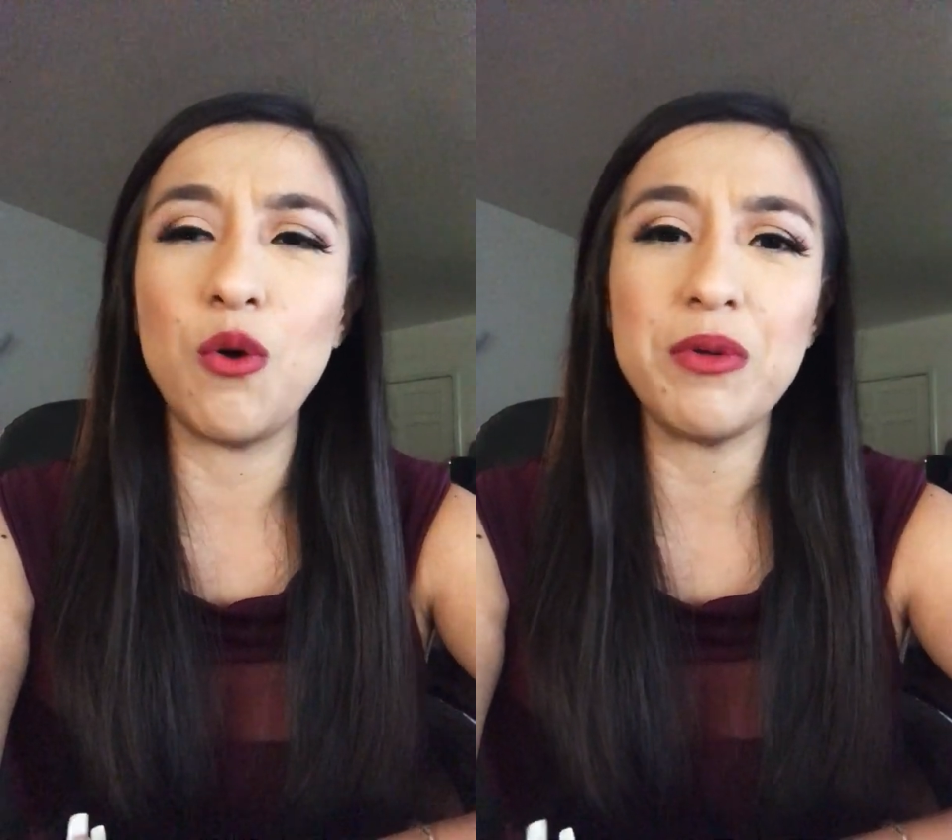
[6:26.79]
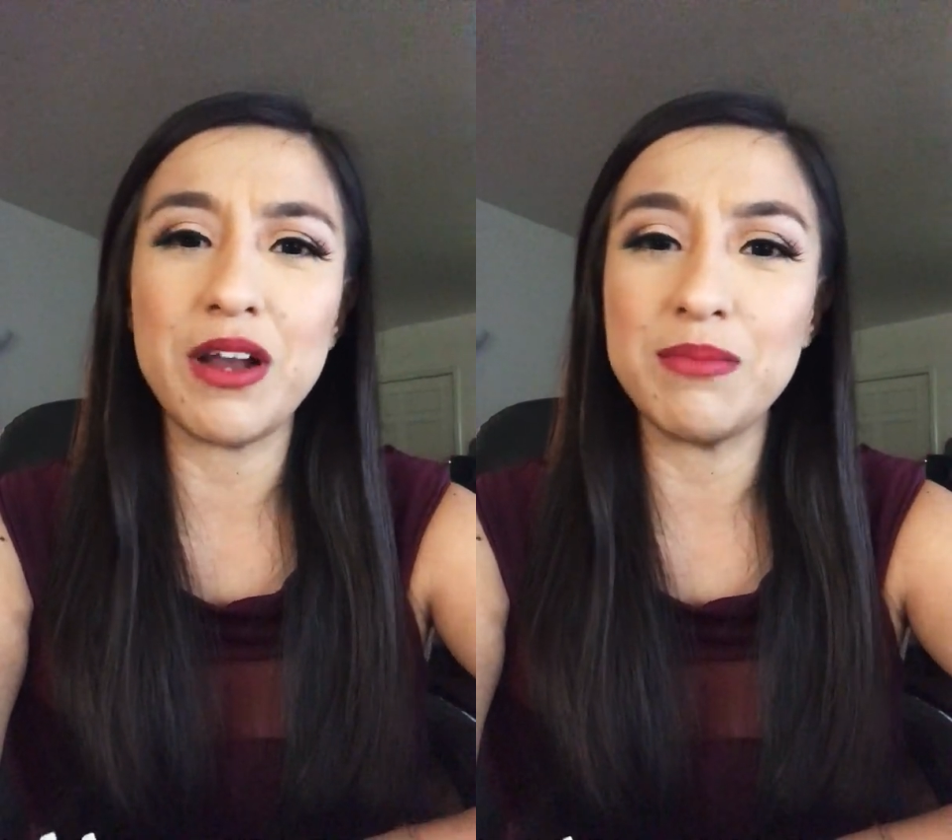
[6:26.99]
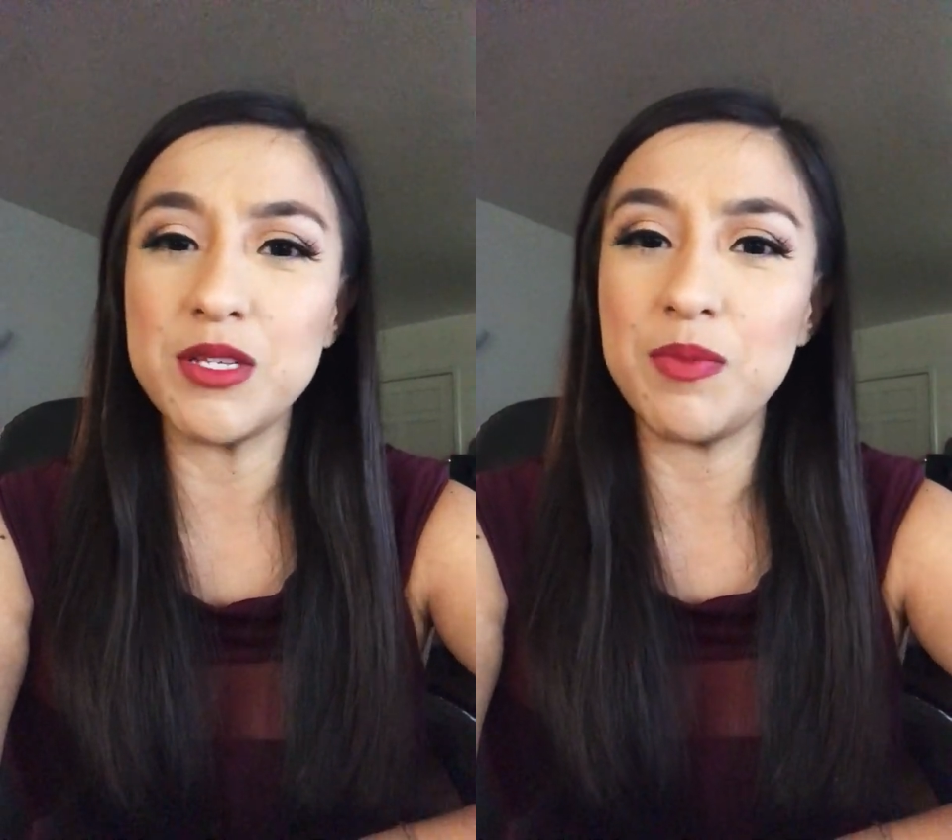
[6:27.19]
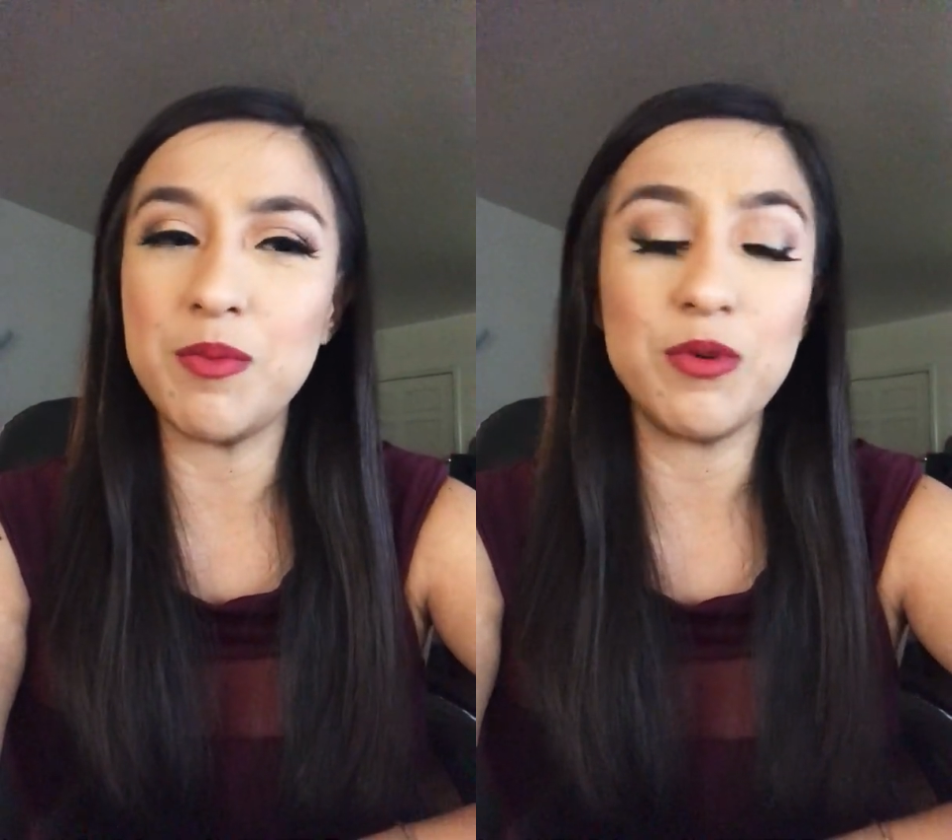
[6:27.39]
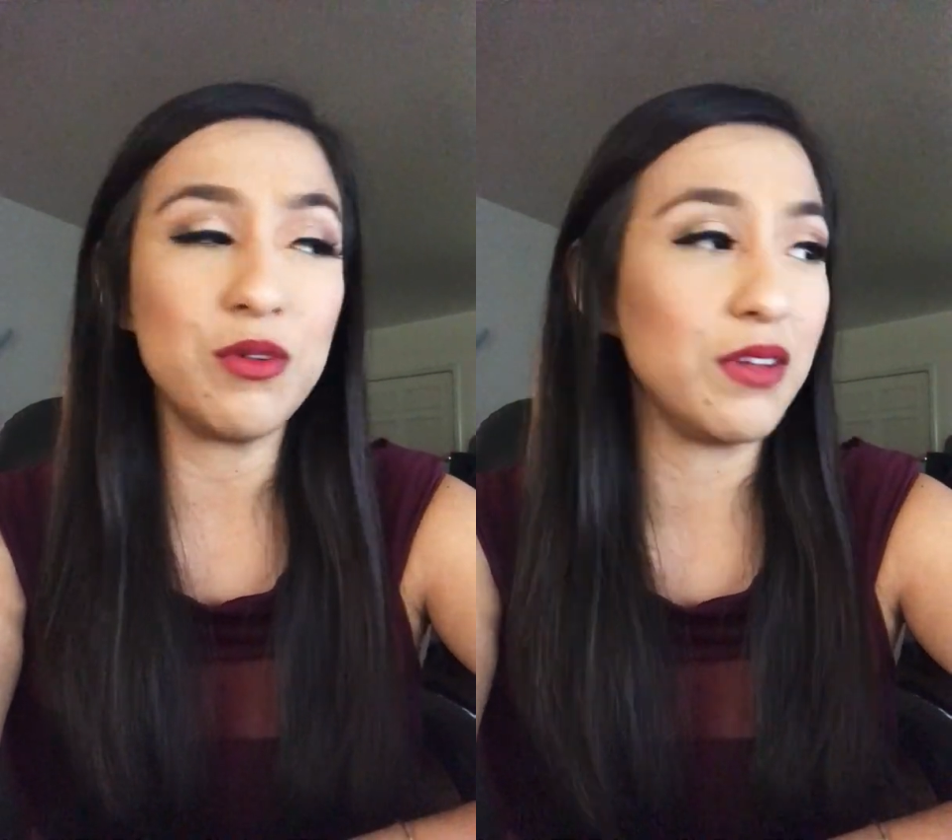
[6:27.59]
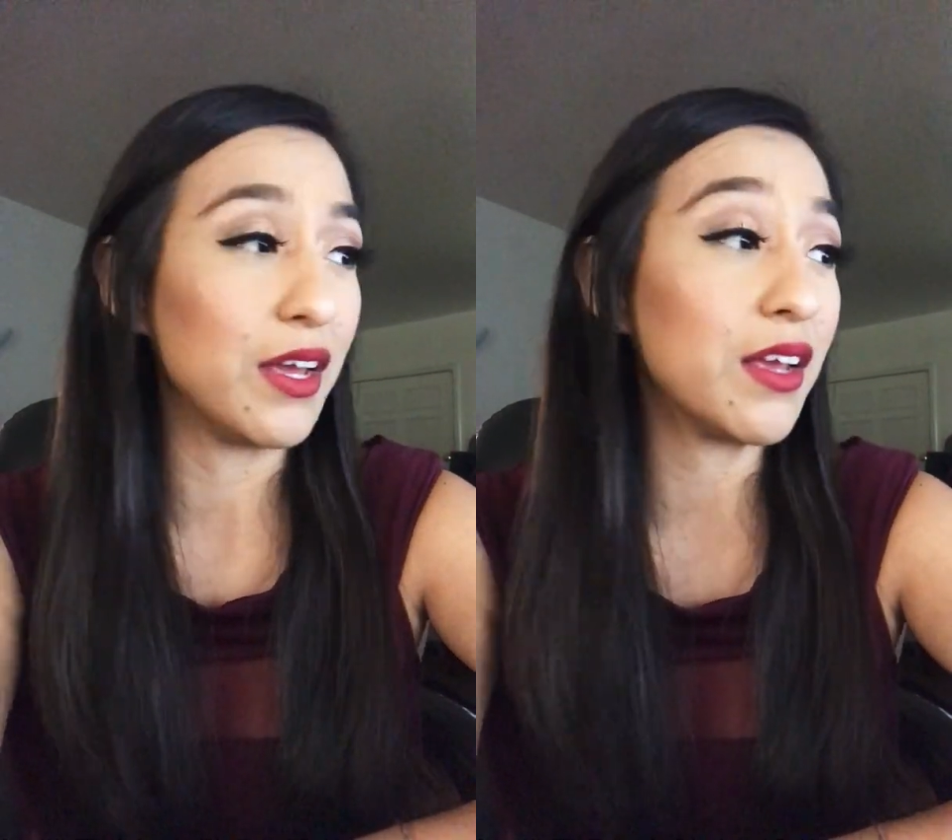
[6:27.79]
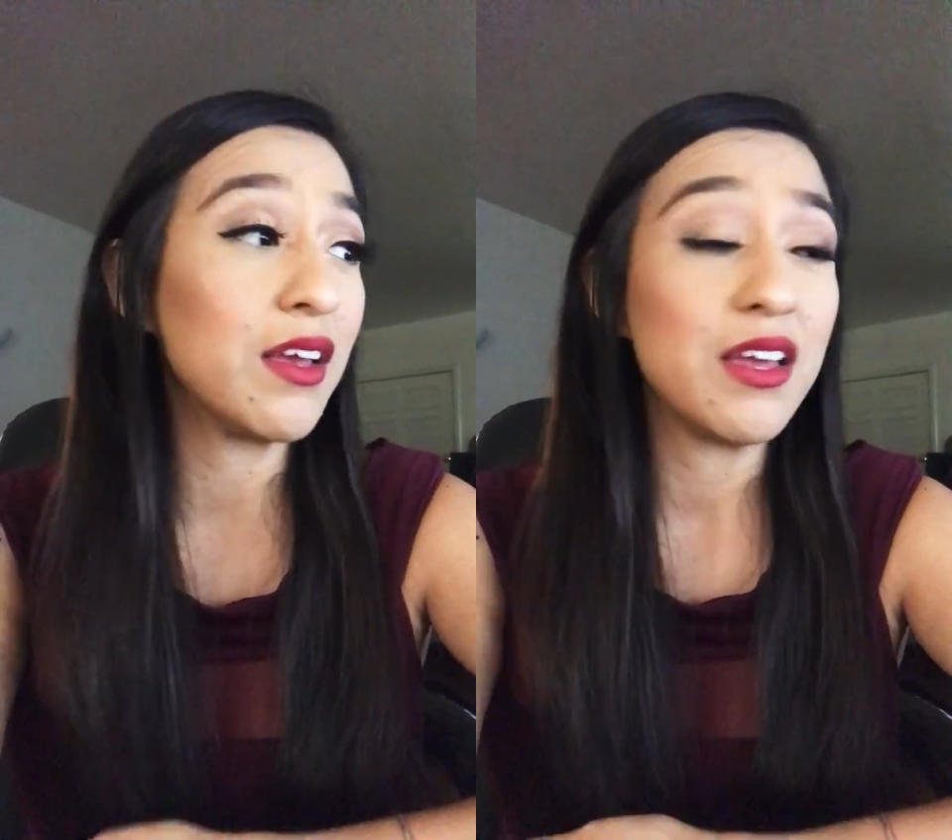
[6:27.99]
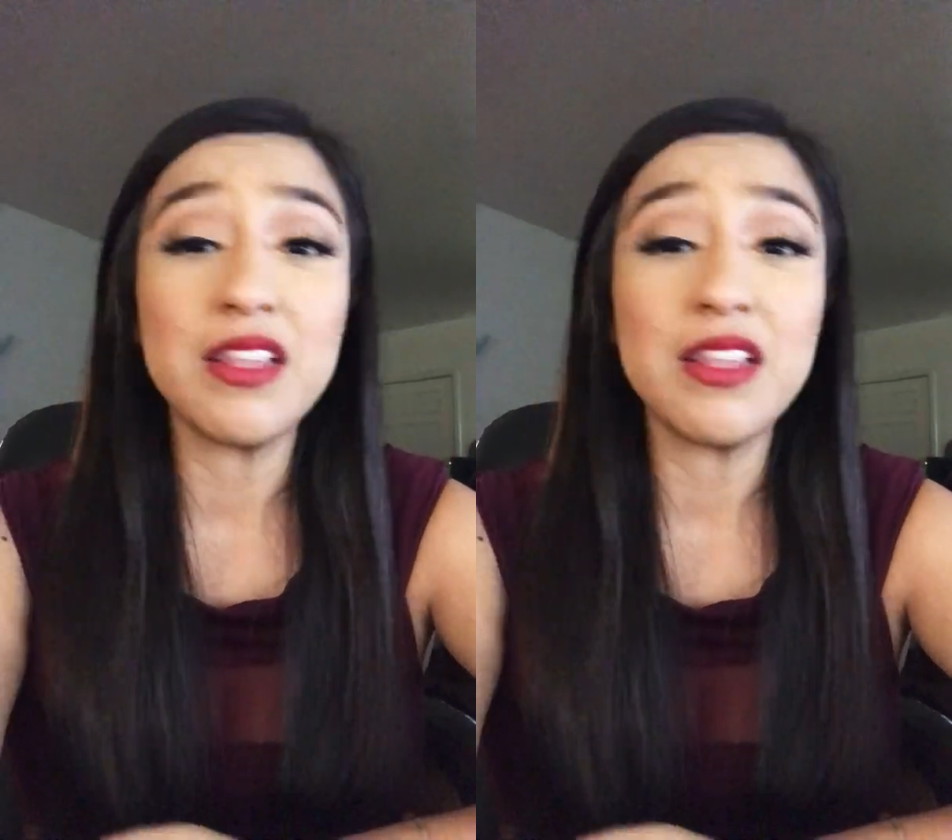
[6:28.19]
open up to people, like,